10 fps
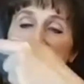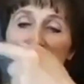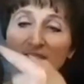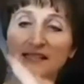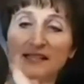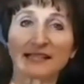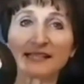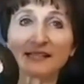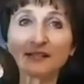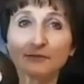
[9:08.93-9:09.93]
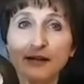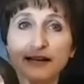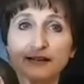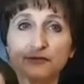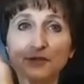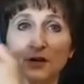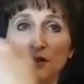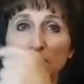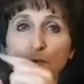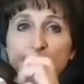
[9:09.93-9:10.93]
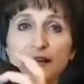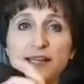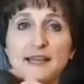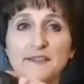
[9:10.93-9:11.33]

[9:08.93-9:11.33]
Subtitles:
slice it around all the way,